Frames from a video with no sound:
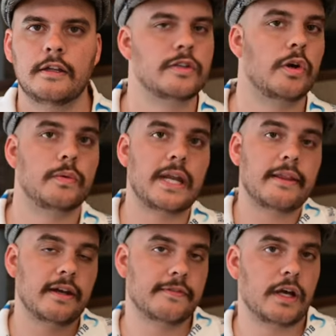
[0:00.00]
So now
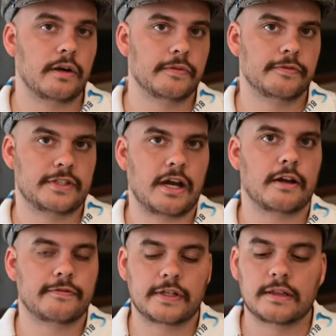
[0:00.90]
that I've gone over
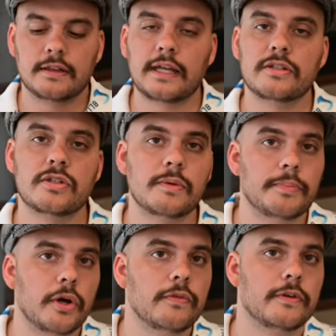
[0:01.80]
photography, let's jump
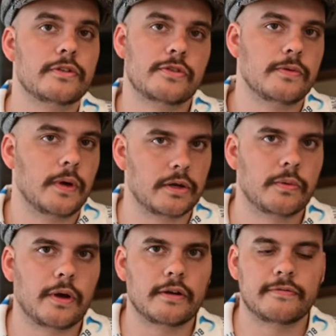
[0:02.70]
over to
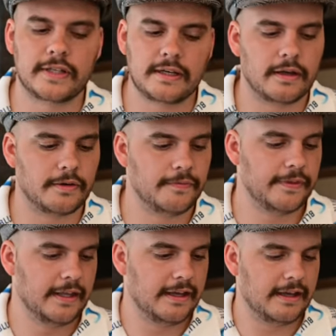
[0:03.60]
underwater video.
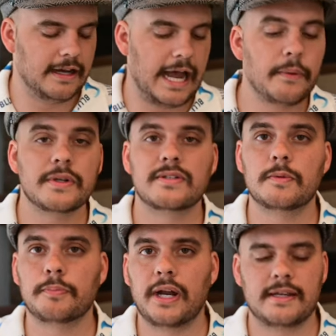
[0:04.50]
Uh, I was
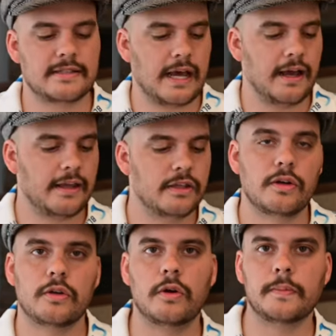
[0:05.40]
surprised. I, you
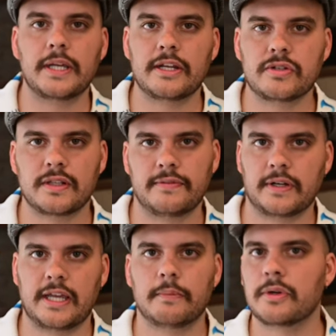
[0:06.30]
know, normally entry-level
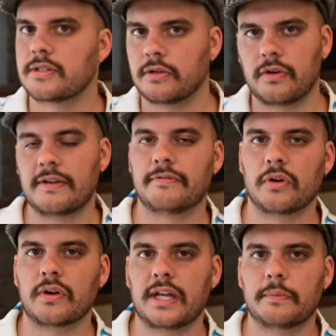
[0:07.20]
cameras, they're great
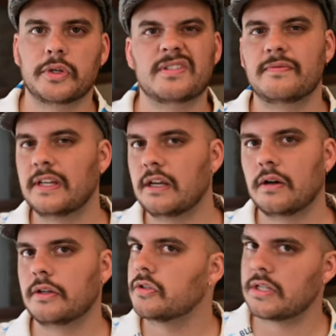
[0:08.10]
photo cameras.
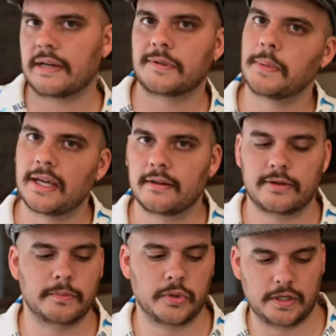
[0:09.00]
Video, you usually have to pay a
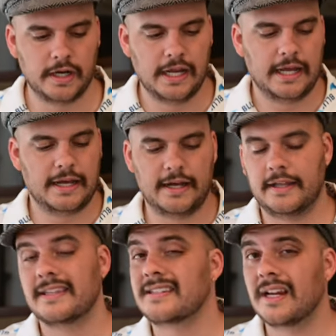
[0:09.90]
little more.
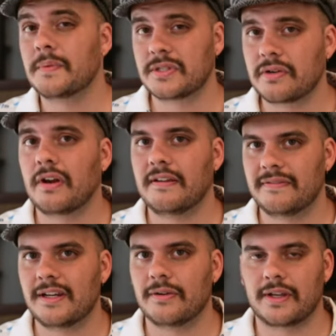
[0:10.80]
Uh, this camera is a great
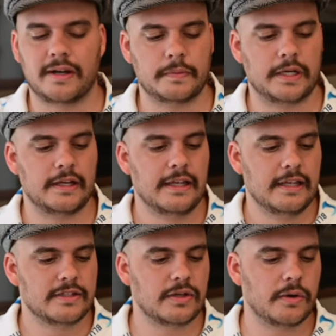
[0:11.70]
video camera.
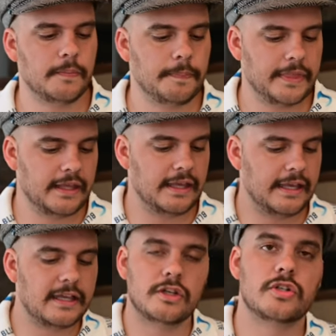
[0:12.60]
So
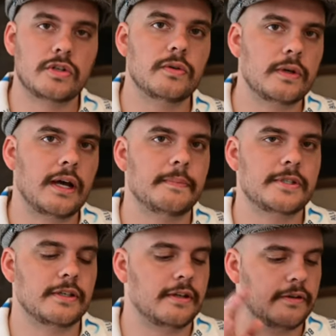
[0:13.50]
it can shoot up
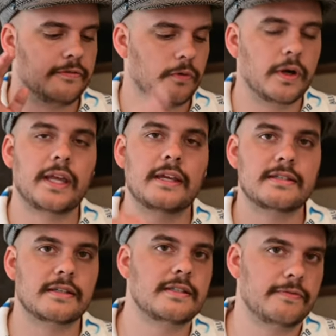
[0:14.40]
to 4K
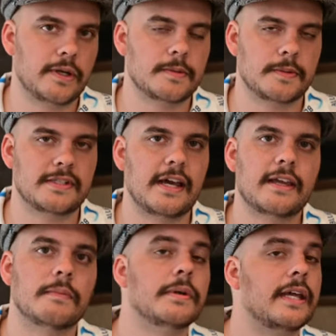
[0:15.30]
60 frames per
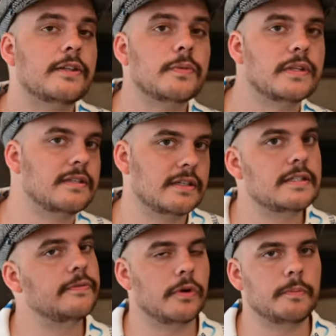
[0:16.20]
second, but that's with a
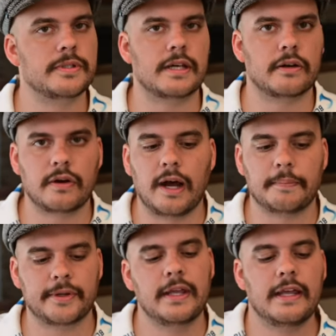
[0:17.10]
64%
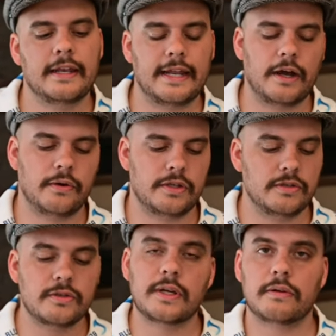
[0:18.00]
crop. Now,
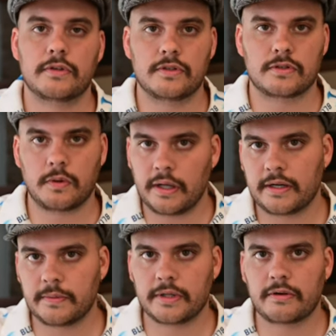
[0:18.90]
you do get reduced
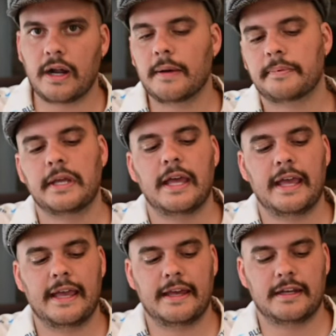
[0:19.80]
quality with a crop,
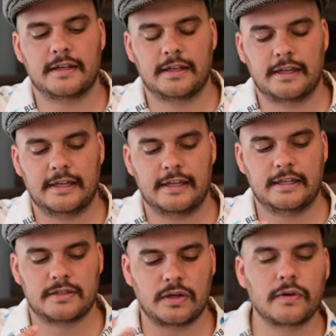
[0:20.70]
and
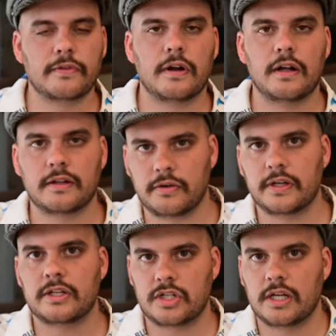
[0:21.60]
it's overall
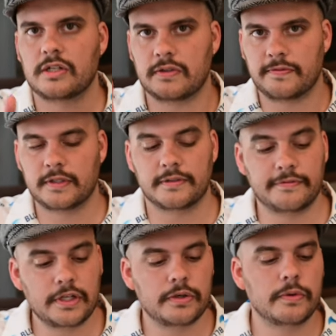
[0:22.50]
going to change your field of
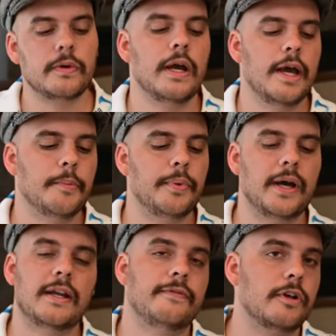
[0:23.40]
view,
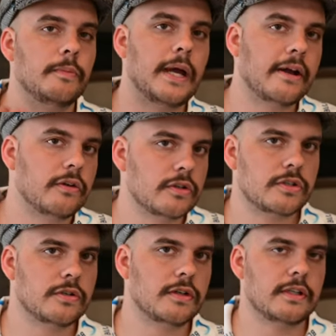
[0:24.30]
but if you're a macro
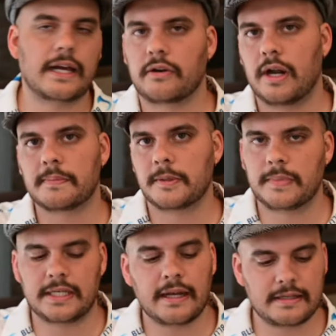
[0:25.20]
shooter, that crop can
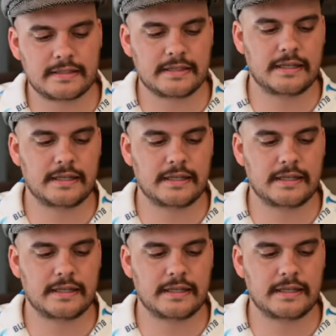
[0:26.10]
be nice,